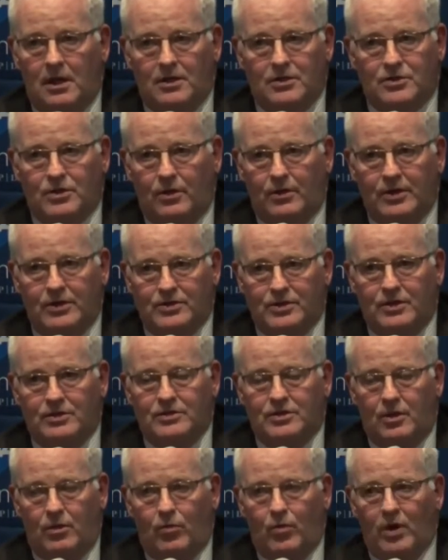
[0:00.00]
so he's
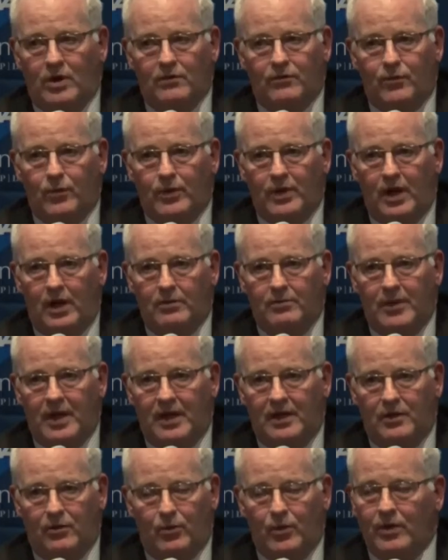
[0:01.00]
just a wonderful young
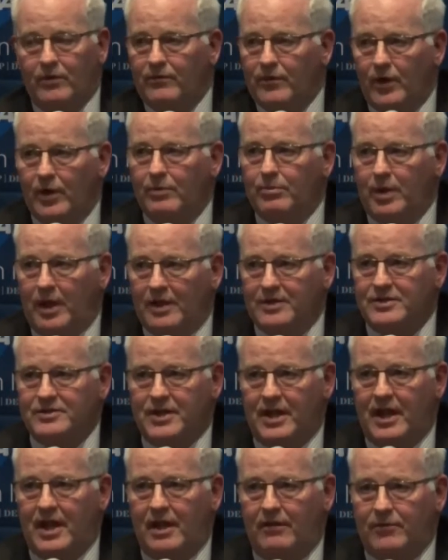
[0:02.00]
man that we're very blessed
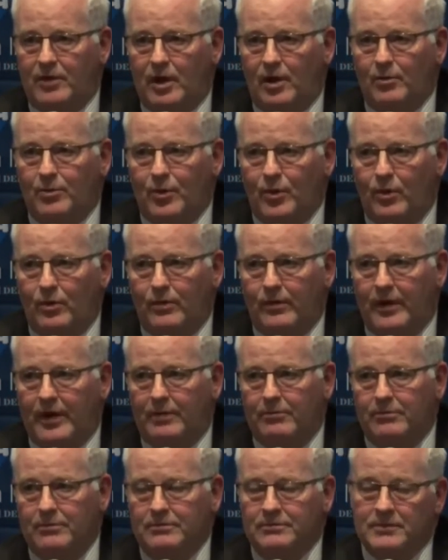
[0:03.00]
to have in our program.
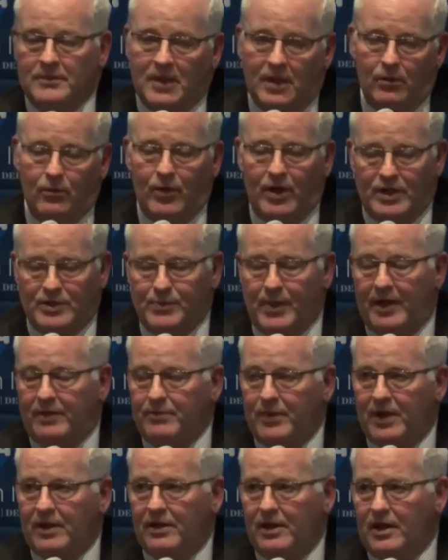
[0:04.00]
And we
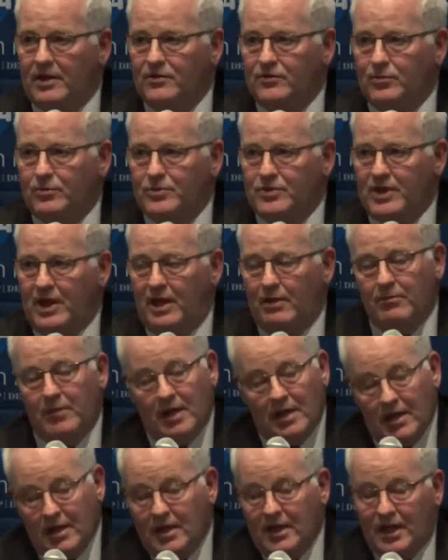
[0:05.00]
expect big things from Sam.
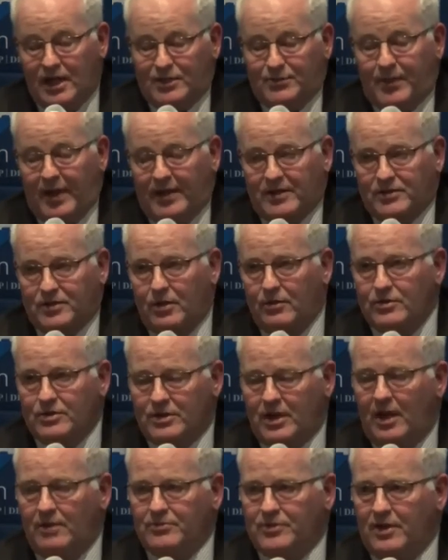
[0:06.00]
He expects those
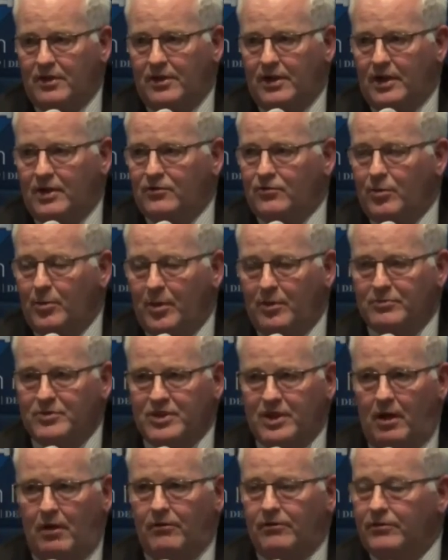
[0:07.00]
types of things from
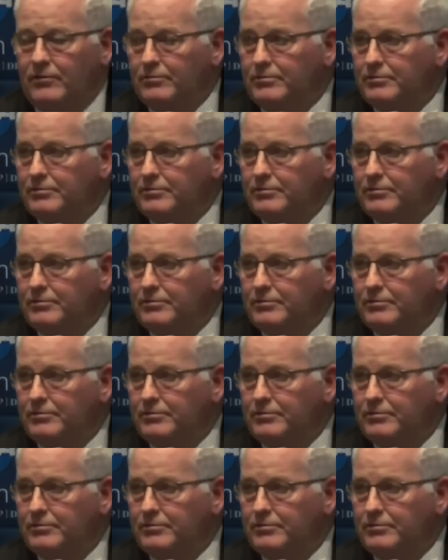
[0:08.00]
himself.